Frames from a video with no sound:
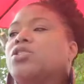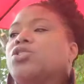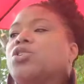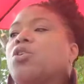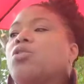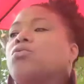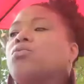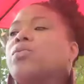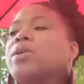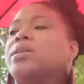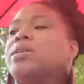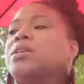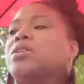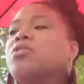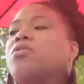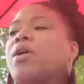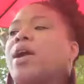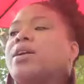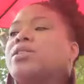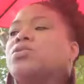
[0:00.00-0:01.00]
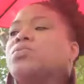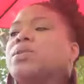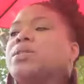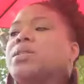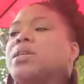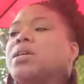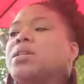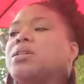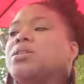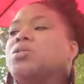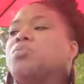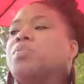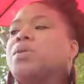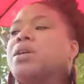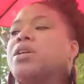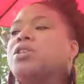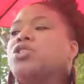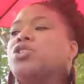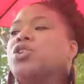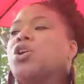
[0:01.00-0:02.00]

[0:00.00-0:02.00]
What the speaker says: told recent graduates in a speech,